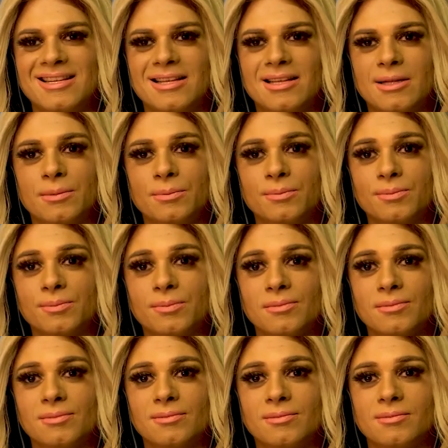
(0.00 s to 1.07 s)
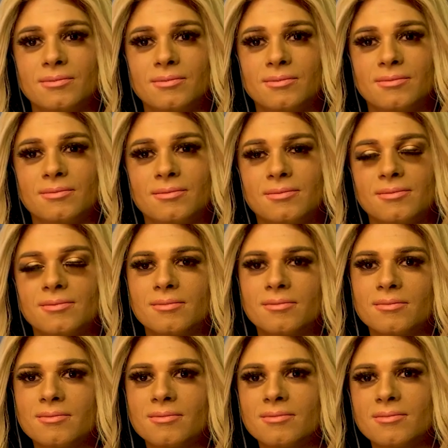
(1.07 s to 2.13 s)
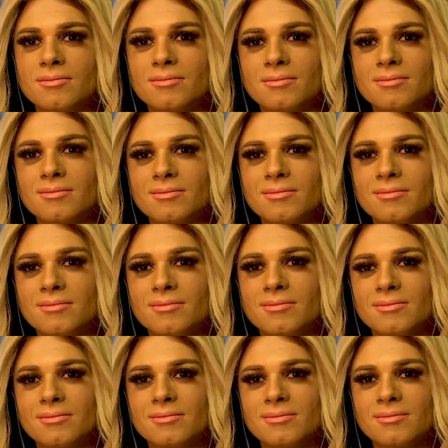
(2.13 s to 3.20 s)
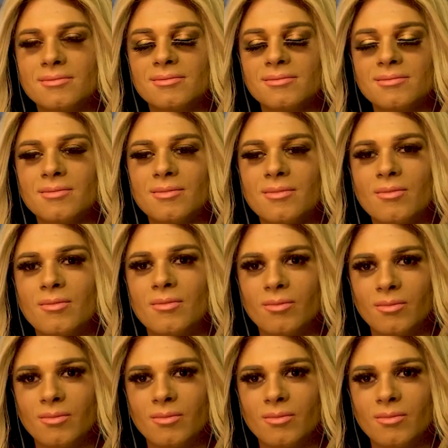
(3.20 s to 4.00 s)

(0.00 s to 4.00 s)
No words are spoken by the person on screen.